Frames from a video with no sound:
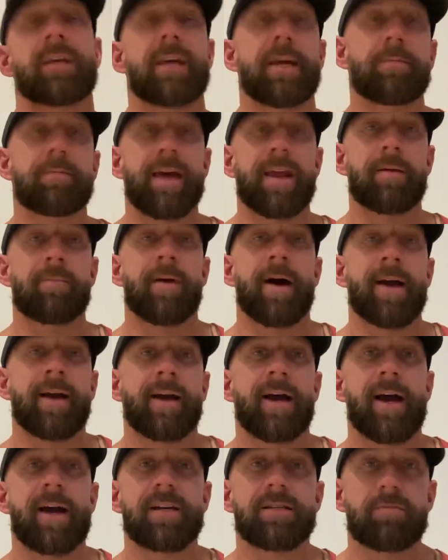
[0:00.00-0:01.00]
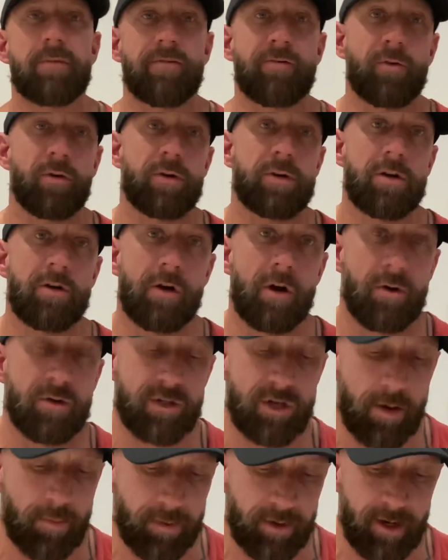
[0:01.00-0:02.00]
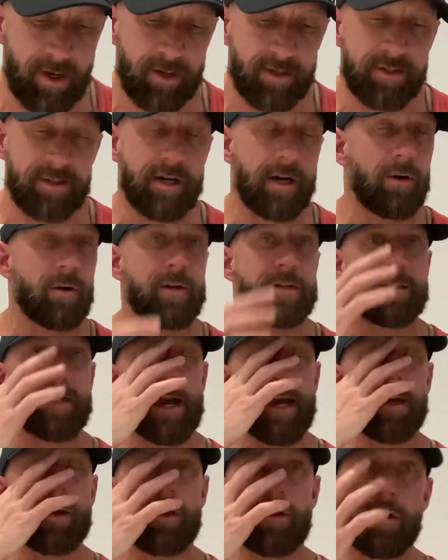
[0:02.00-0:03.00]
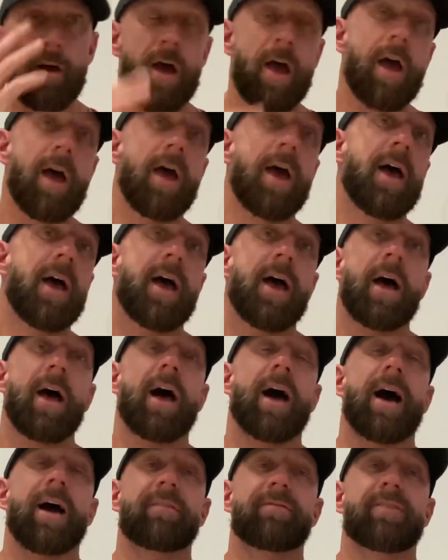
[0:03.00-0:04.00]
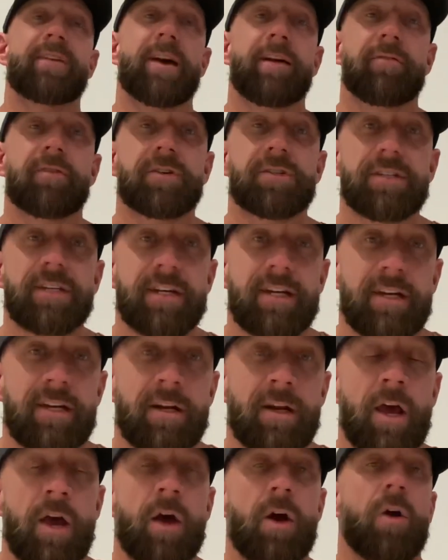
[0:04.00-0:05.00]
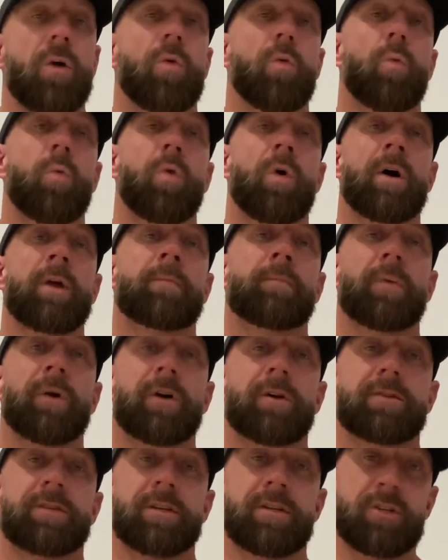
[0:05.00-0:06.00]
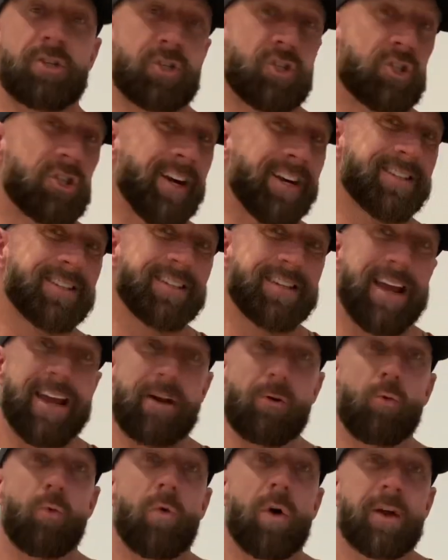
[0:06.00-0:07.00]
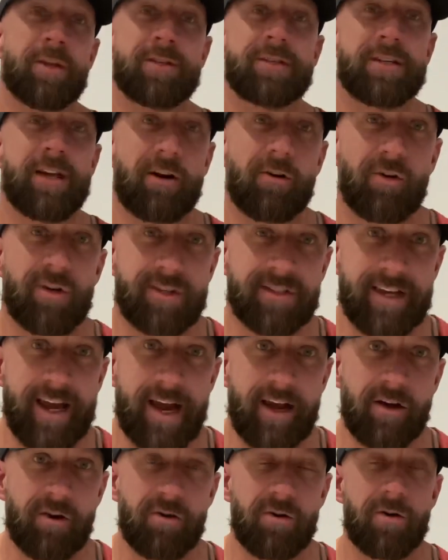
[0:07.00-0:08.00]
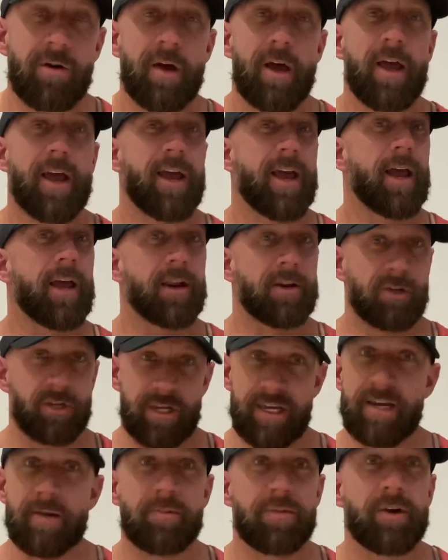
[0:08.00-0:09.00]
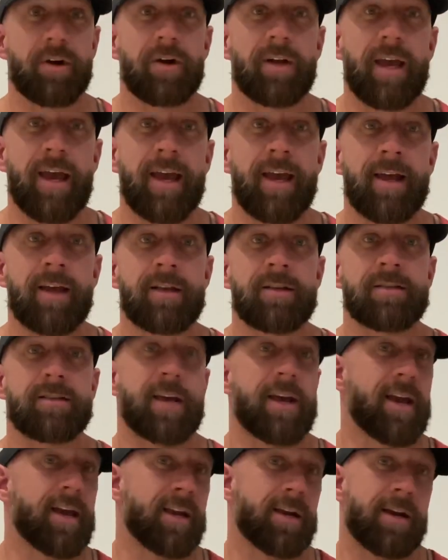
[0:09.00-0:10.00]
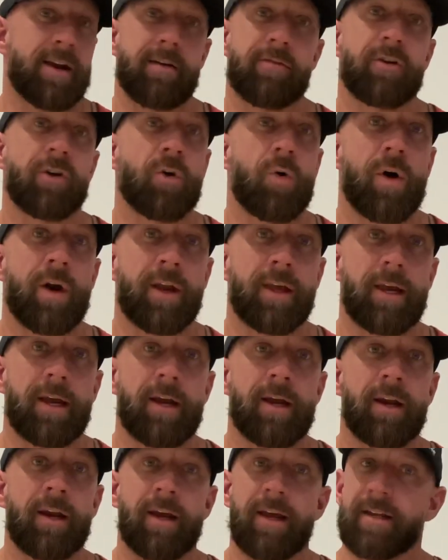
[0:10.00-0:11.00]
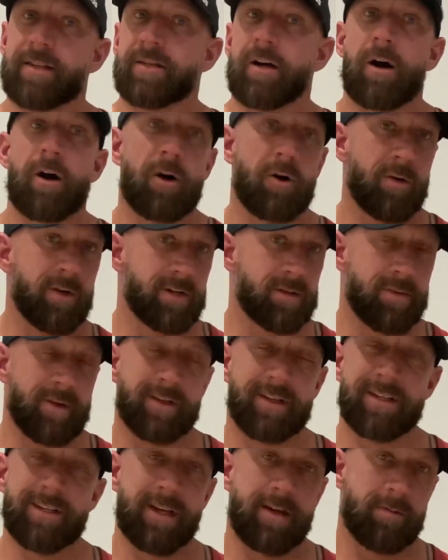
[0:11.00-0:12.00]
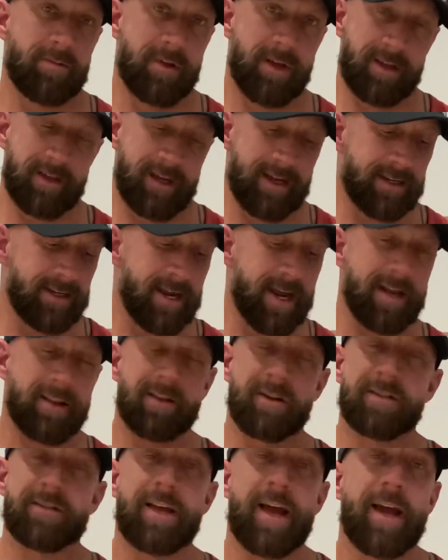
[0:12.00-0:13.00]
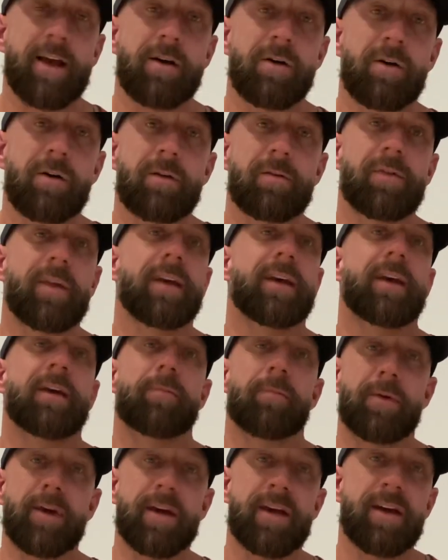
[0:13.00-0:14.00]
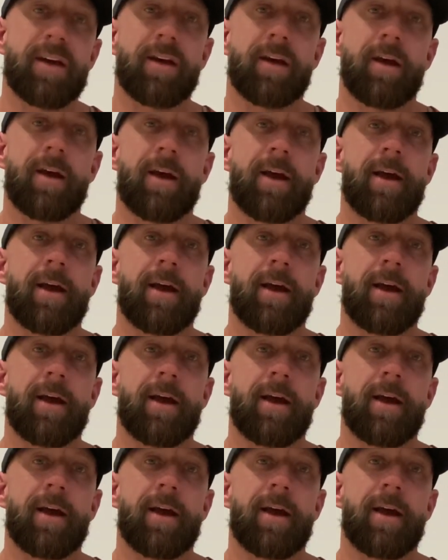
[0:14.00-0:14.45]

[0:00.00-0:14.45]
keep that in mind, guys, before you go jumping on the steroid cycle. I've never seen one person just take one steroid cycle and keep their gains and never go on again. It's always been the same thing. They take their cycle, they get big,